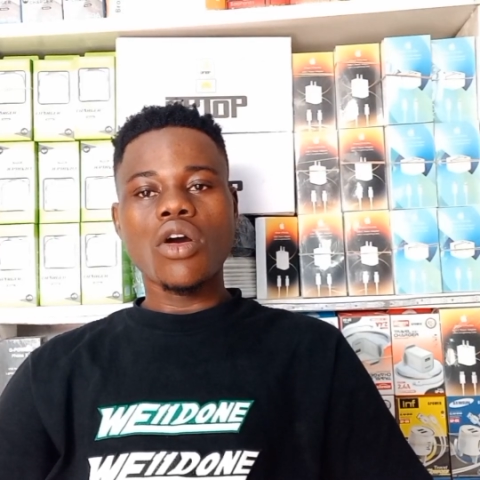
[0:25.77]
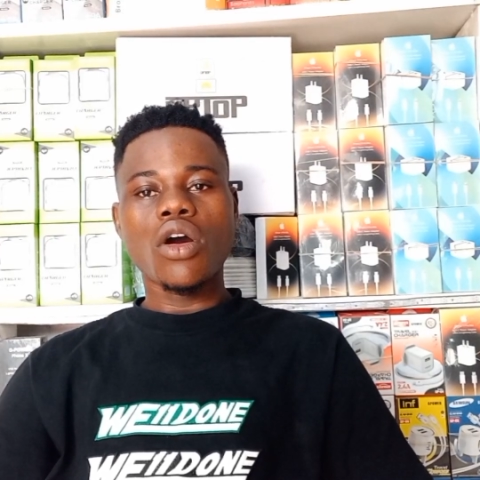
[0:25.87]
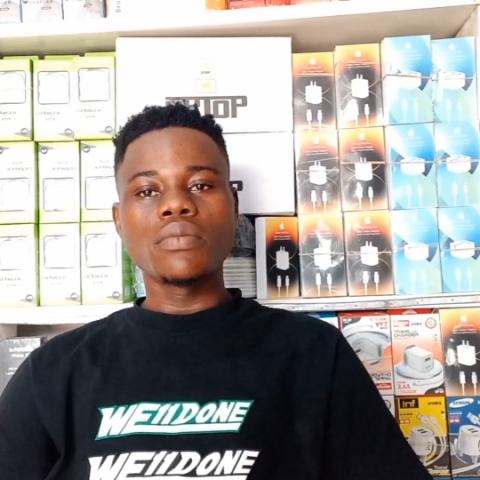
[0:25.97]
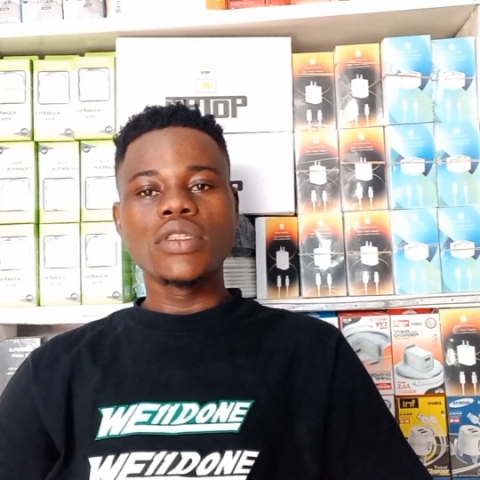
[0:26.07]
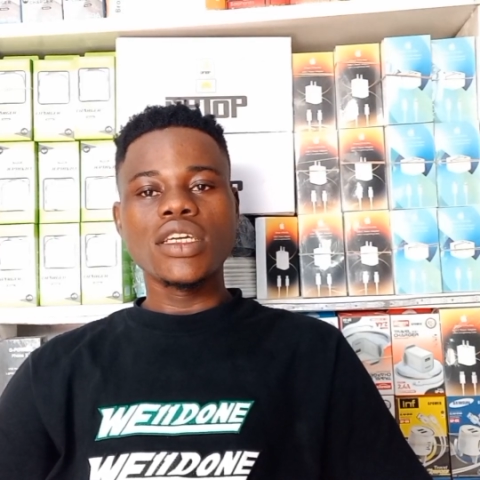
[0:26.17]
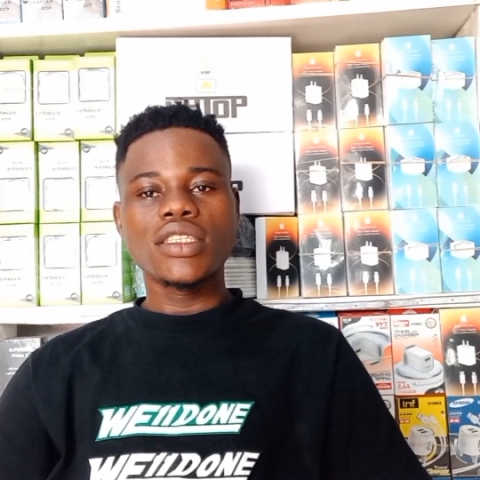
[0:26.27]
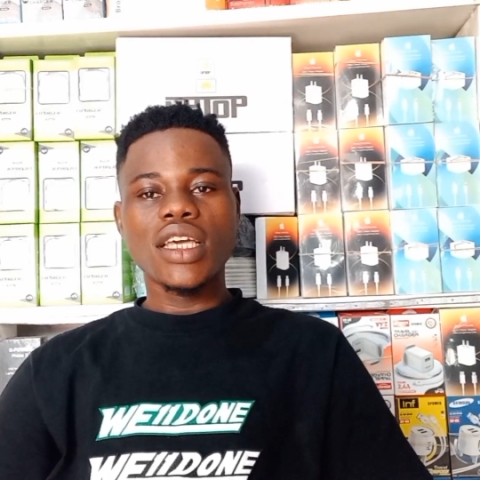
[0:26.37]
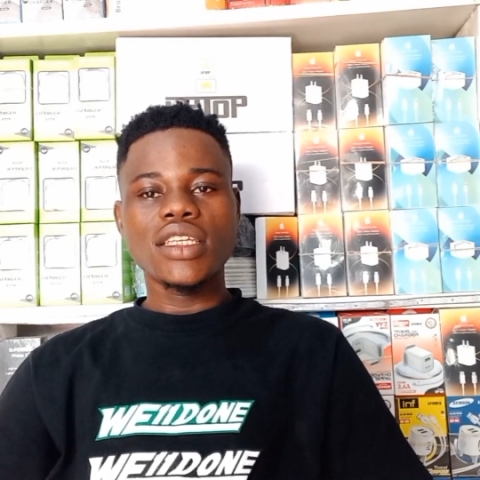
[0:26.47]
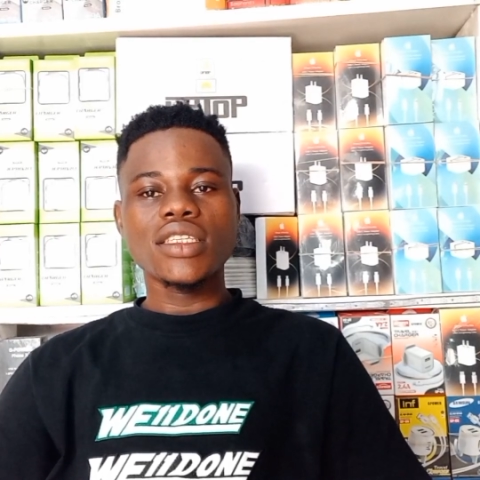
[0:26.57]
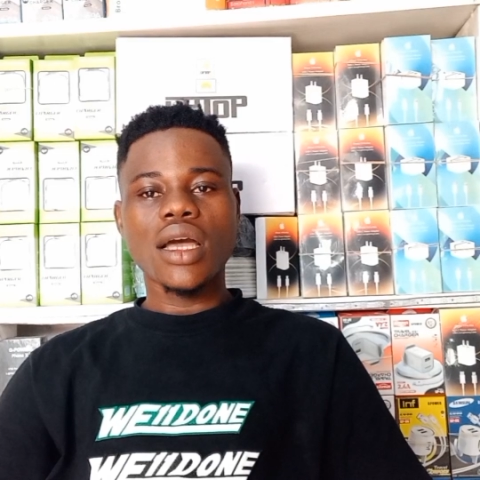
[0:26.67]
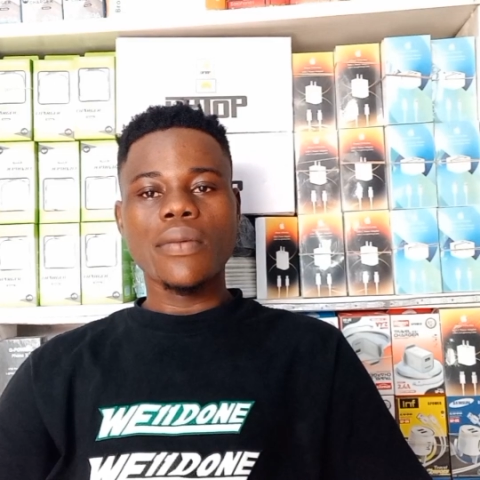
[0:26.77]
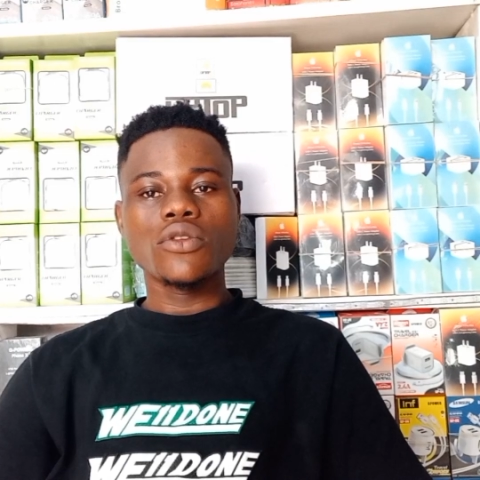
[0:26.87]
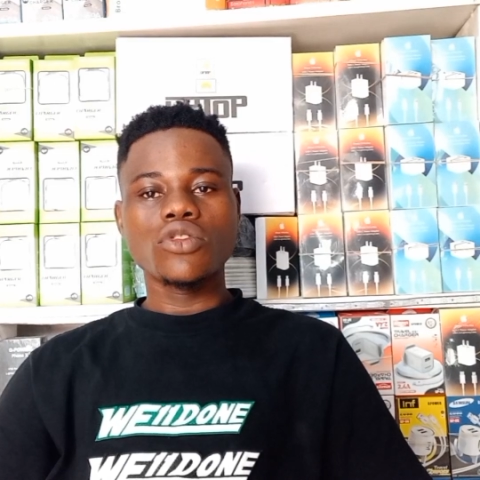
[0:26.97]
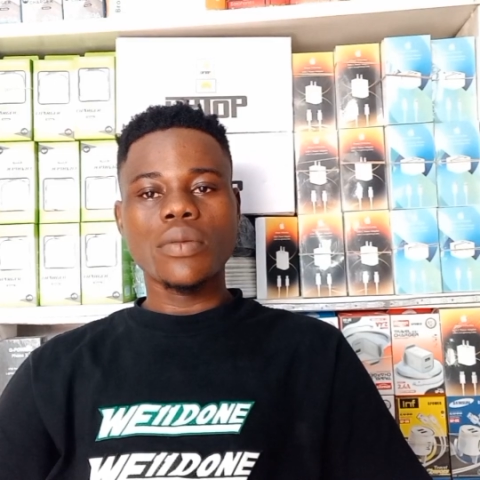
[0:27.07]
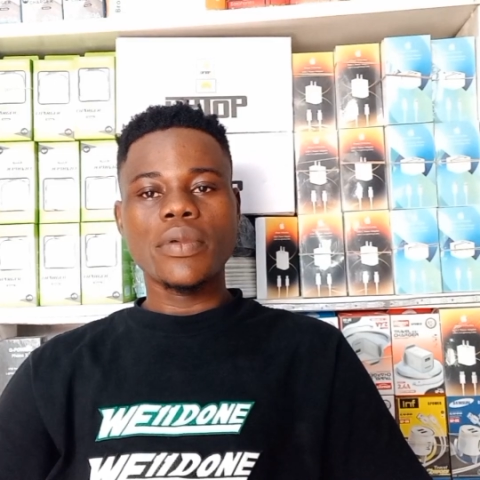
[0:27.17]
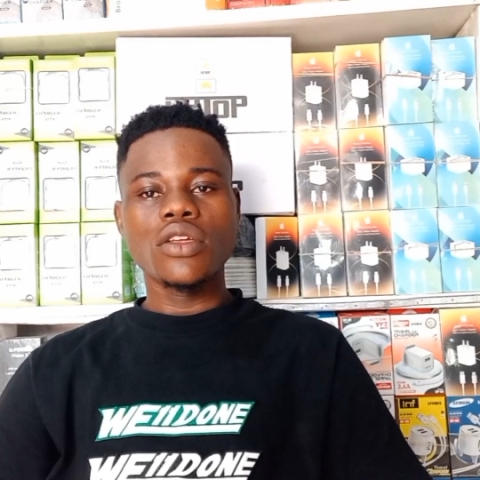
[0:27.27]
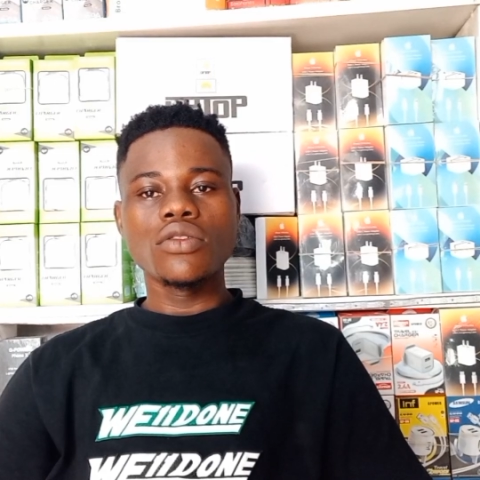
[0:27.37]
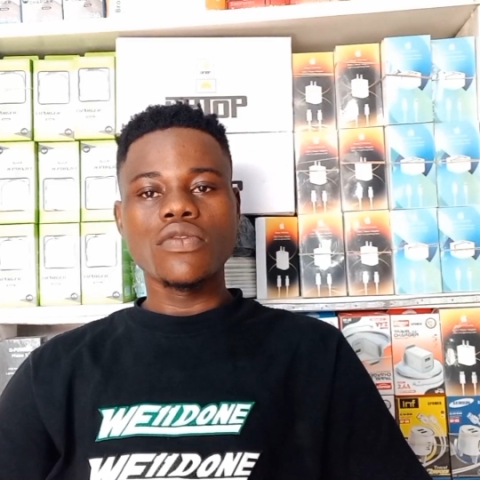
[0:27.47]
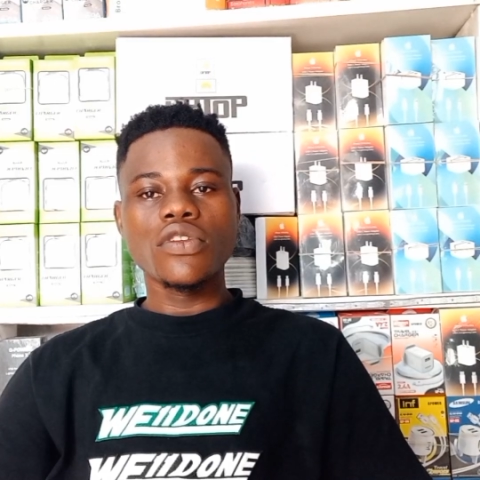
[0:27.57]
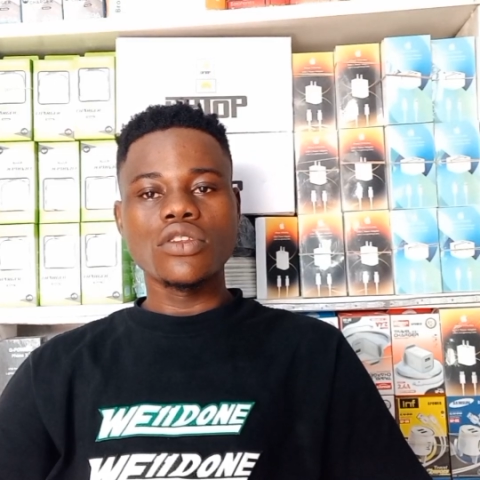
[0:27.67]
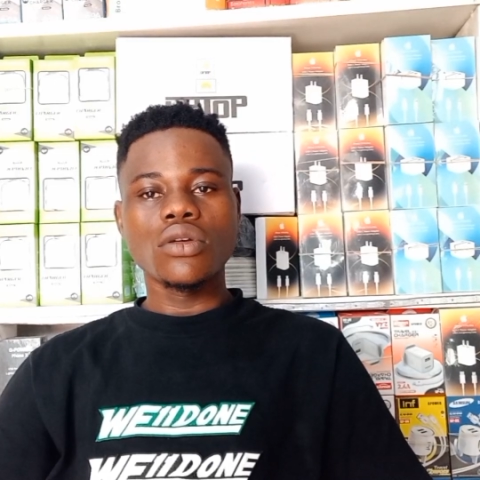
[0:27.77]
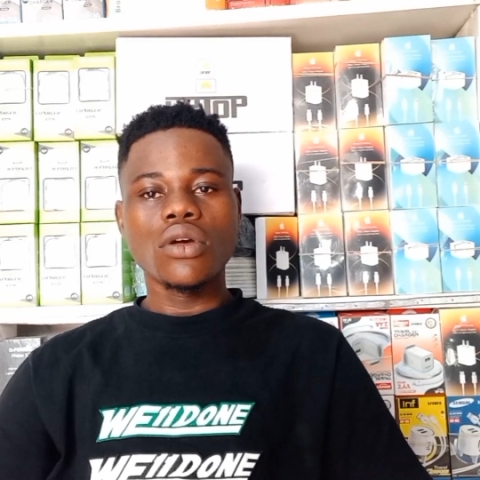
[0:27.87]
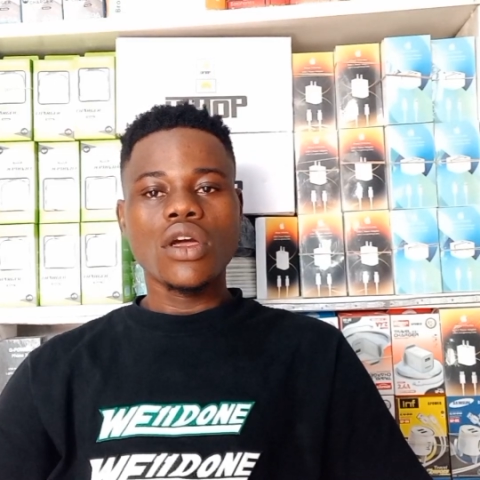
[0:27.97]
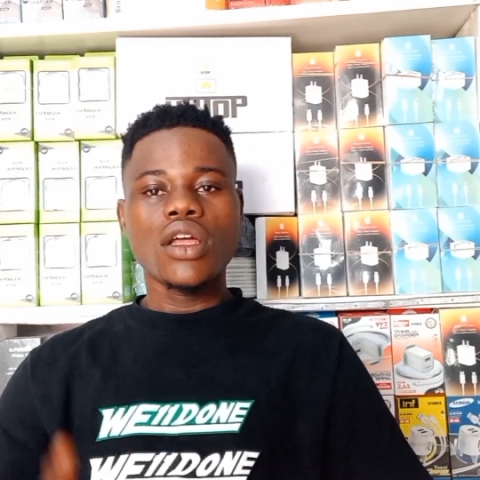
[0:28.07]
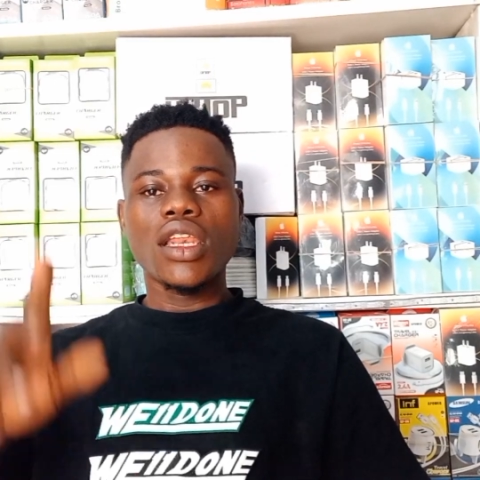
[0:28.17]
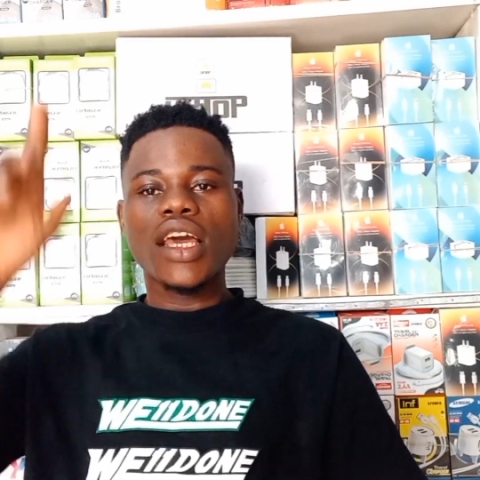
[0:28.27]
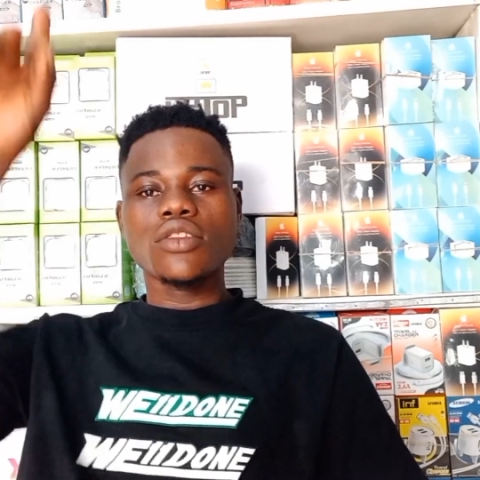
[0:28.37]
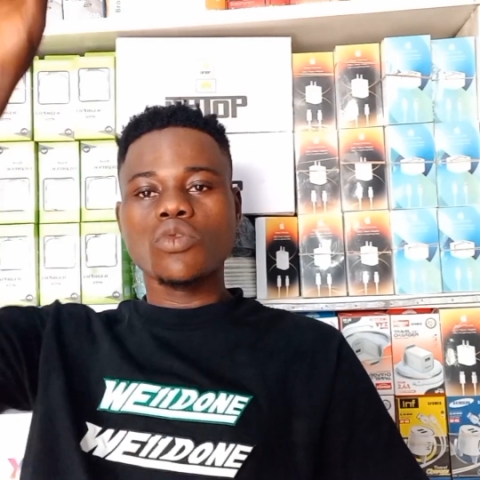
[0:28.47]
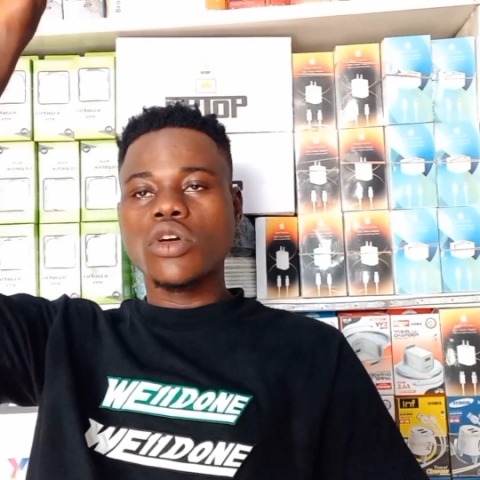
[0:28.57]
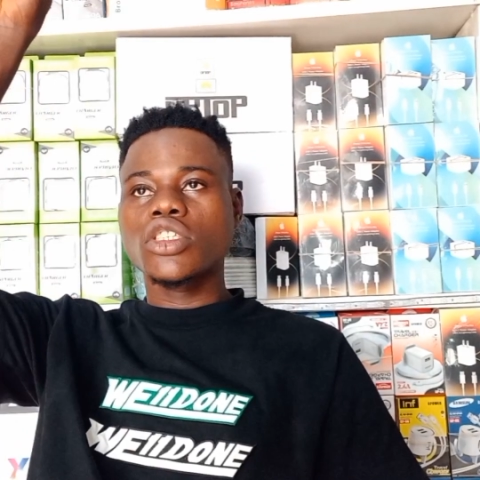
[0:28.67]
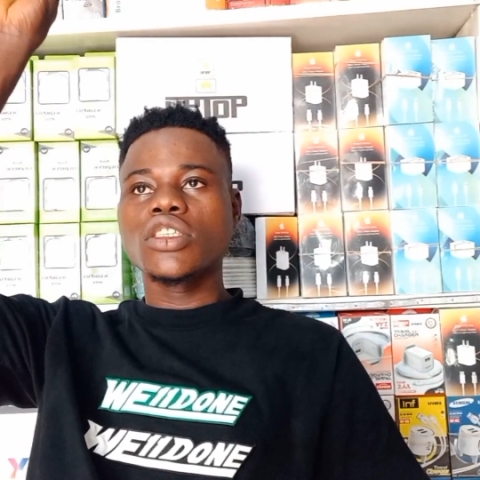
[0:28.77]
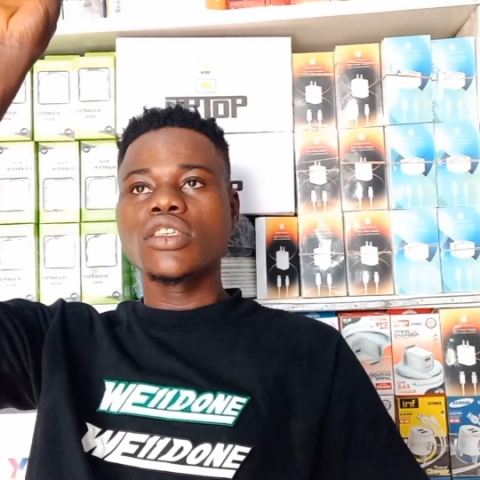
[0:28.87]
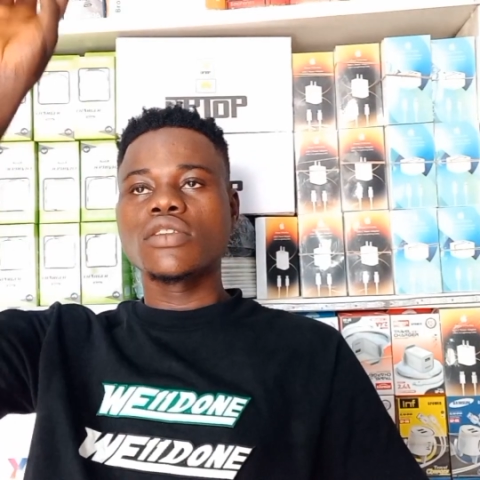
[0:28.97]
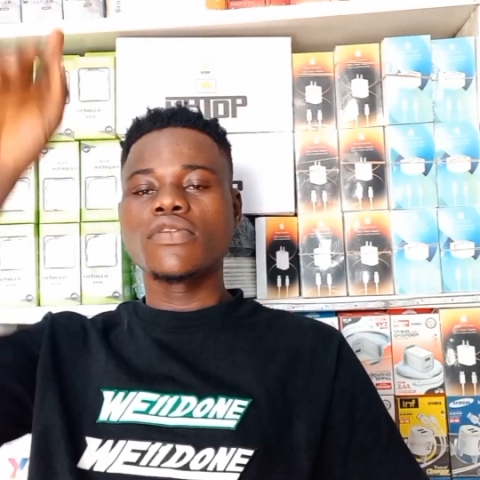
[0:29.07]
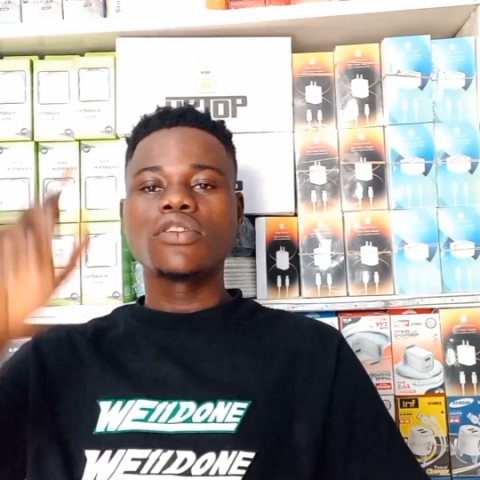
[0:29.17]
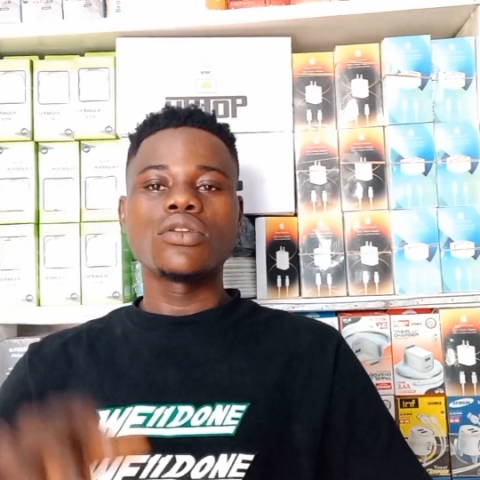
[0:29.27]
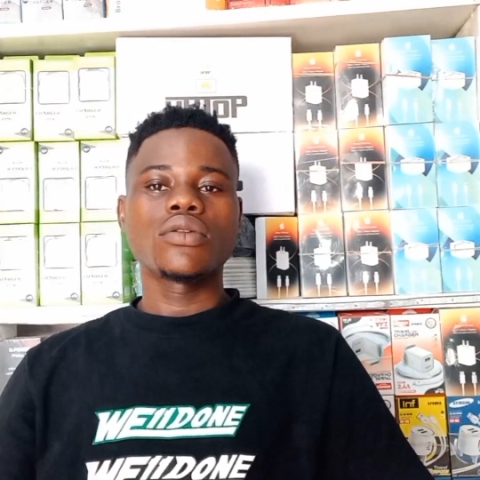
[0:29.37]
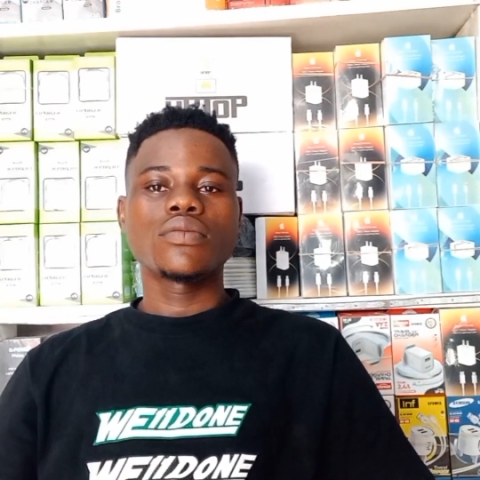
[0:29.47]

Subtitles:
updates anytime we drop a new video. Let's watch this video.